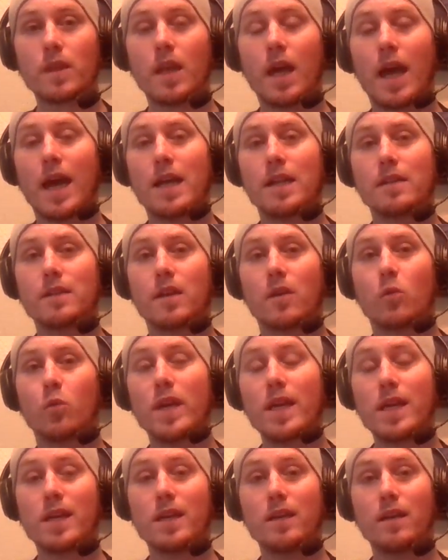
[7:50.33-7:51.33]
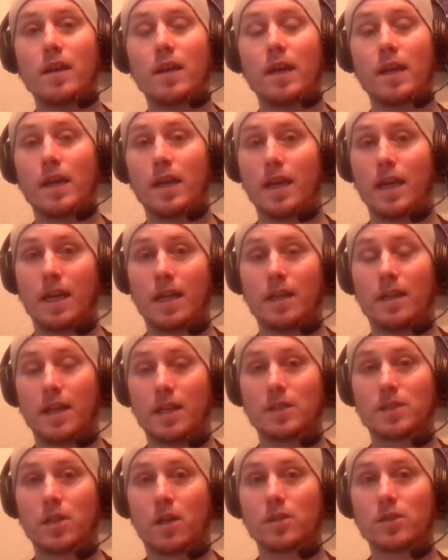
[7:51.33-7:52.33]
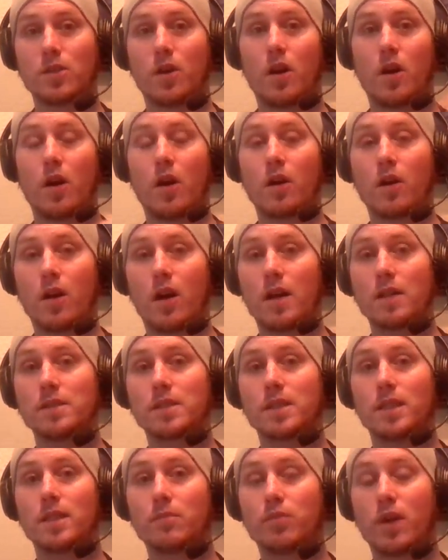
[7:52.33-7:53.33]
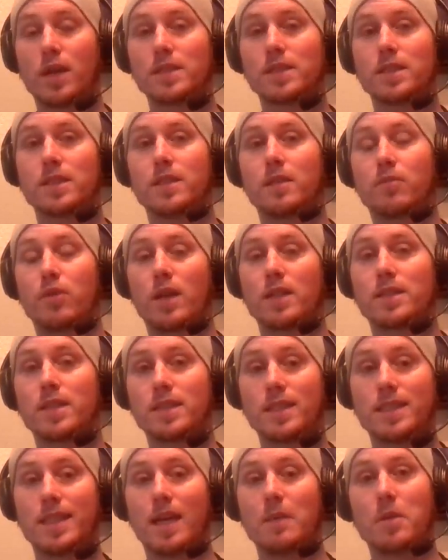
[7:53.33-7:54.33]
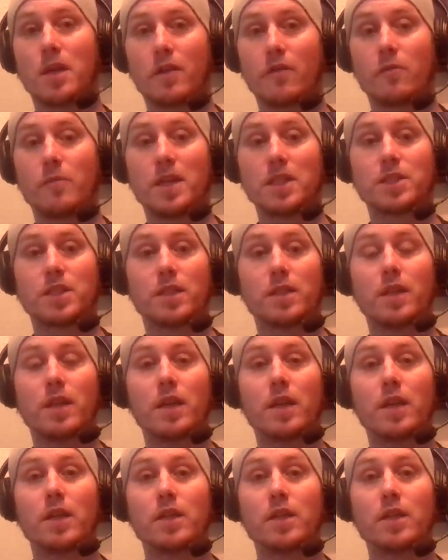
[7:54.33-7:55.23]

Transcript: And that is also constantly processing dynamic information